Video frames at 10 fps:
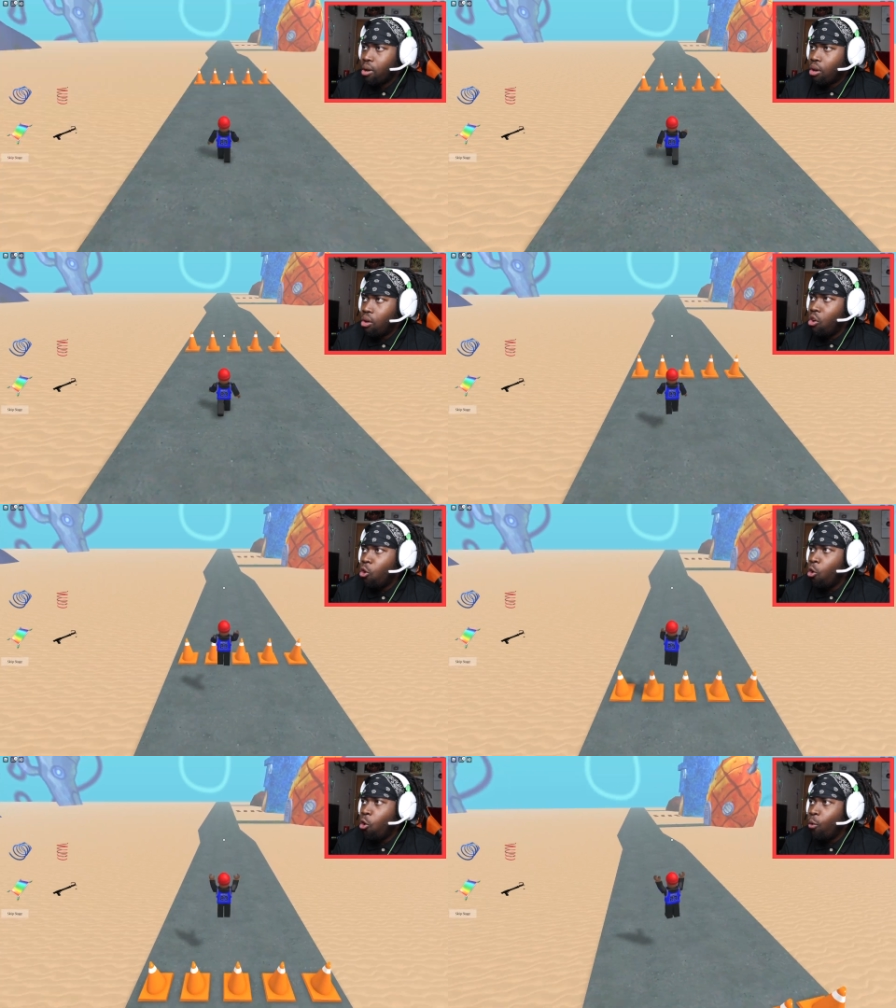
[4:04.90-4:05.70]

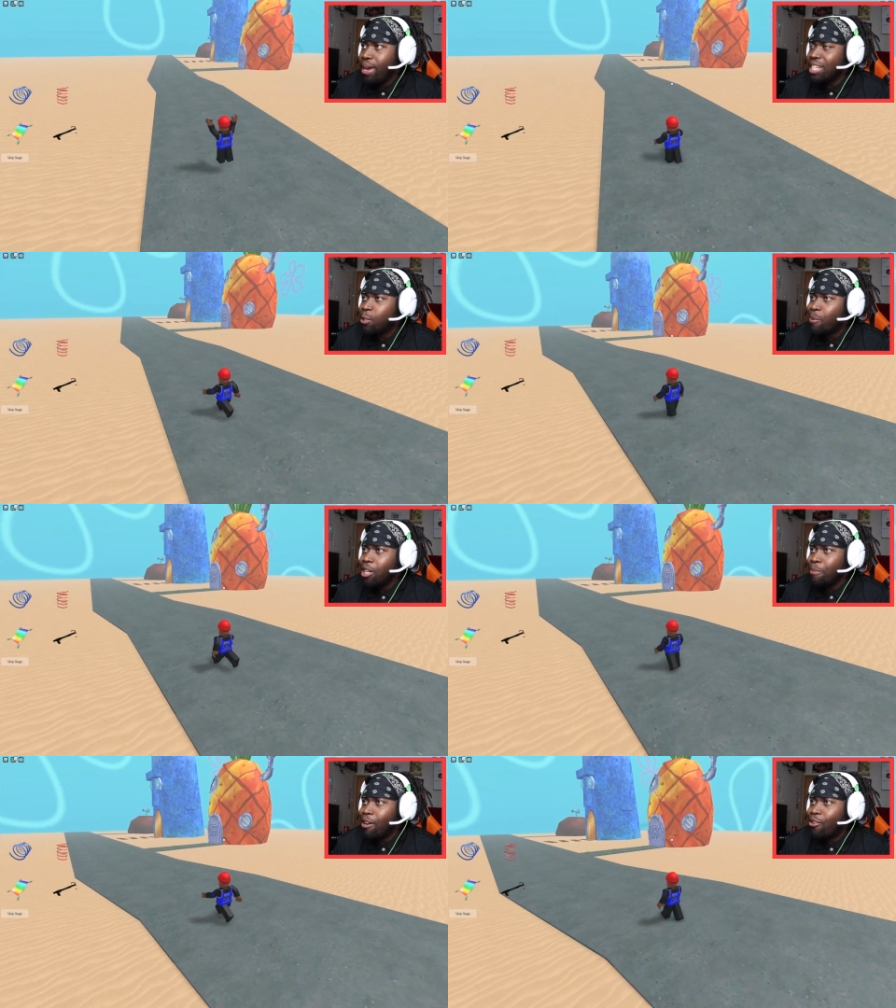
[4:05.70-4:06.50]
Oh, we yeah, at
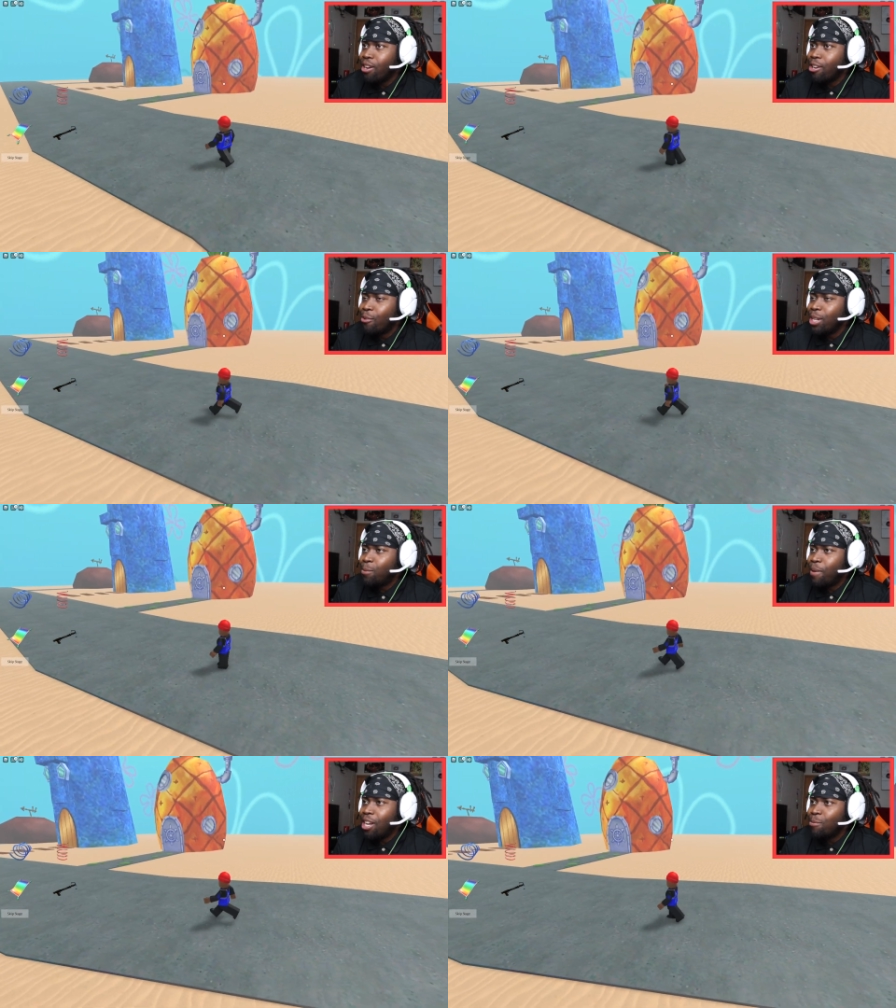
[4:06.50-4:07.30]
SpongeBob. Yo, where's
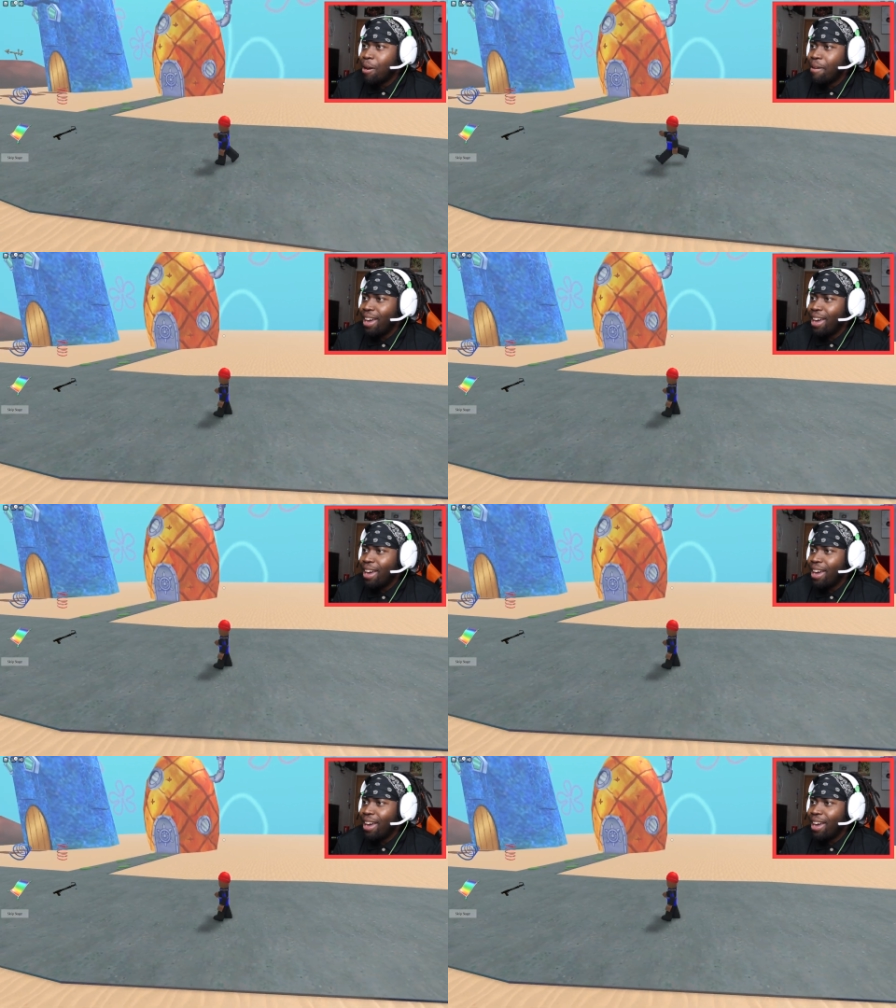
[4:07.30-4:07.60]
SpongeBob